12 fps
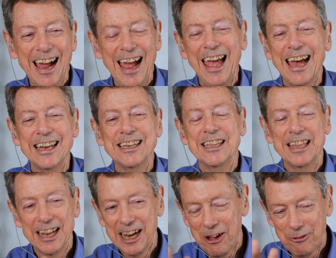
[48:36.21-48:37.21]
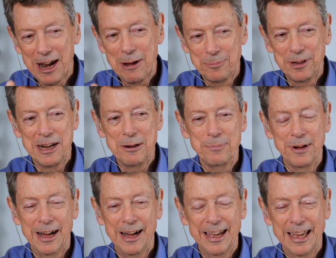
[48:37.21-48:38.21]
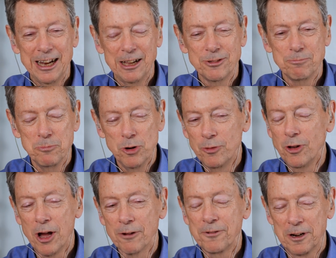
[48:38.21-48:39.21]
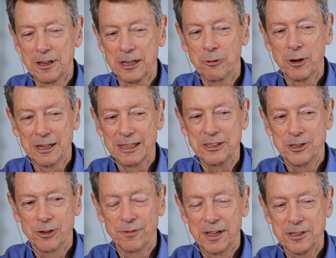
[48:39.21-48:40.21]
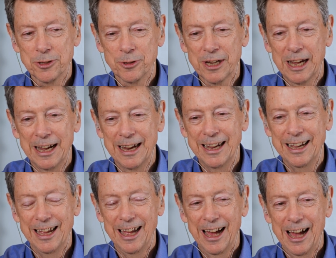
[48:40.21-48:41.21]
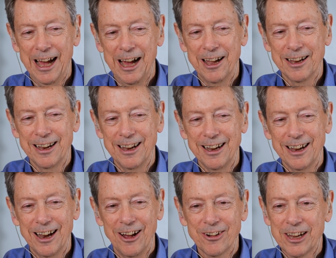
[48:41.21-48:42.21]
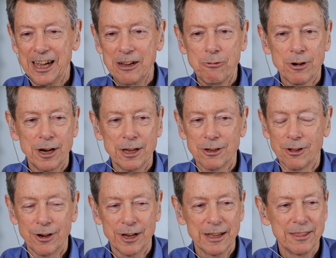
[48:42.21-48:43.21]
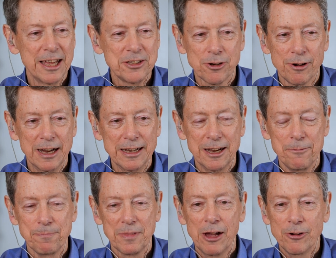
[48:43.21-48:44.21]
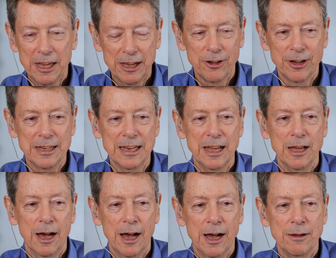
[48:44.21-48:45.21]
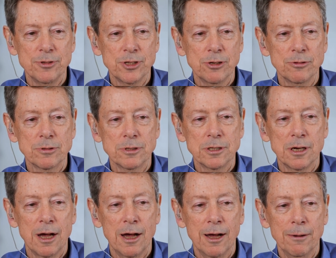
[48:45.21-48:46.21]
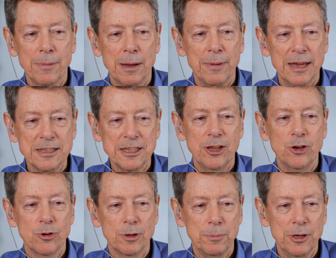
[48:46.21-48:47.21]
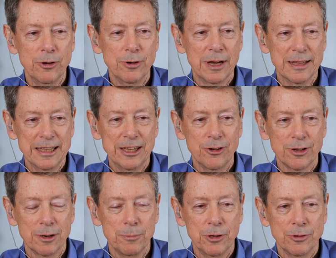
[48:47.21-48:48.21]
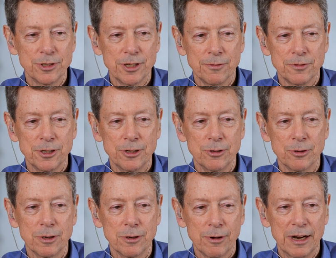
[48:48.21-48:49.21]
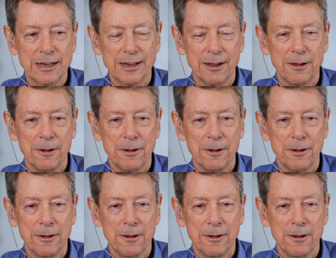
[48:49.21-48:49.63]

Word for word: And then I'll wrap up uh, and I'll move along fairly quickly too, if that's okay. Uh, okay, where are you, Gloria? That's great. Okay, good. Uh, so, Tom, I'm asking you to unmute. I think you can unmute yourself too. Great.